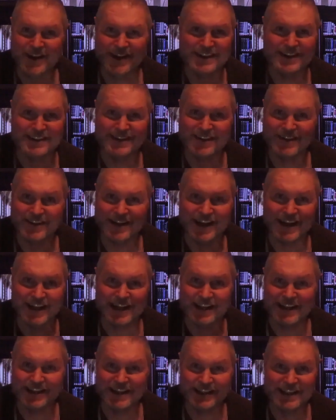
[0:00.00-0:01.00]
Nobody
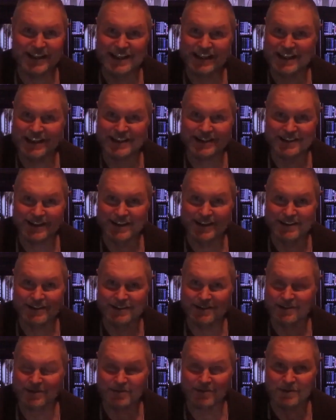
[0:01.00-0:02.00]
thought I had any
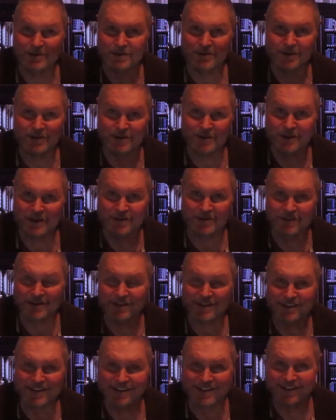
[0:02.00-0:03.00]
intelligence
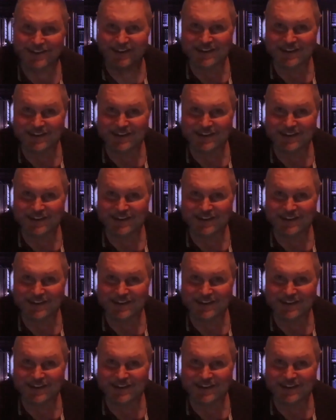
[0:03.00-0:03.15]
whatsoever.